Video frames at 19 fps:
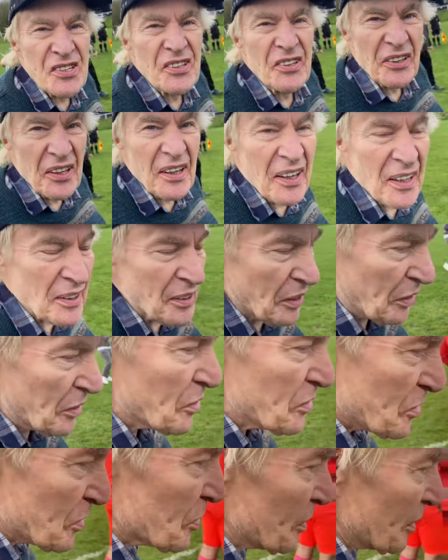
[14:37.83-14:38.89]
Oh,
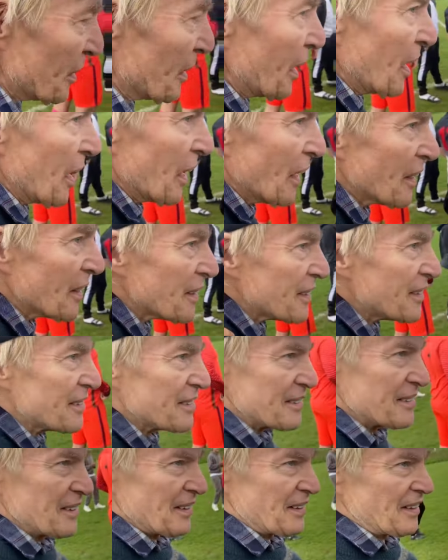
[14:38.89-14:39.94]
God. Get, get better soon,
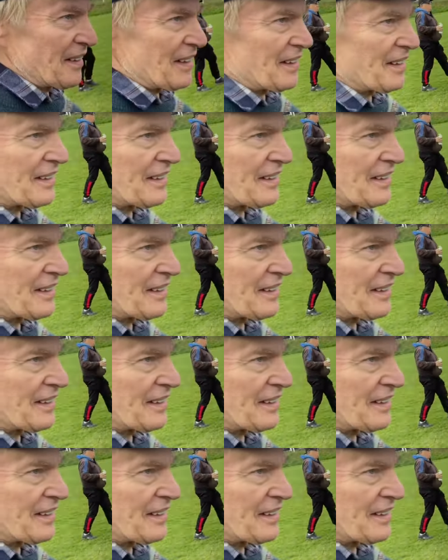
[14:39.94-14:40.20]
Howard.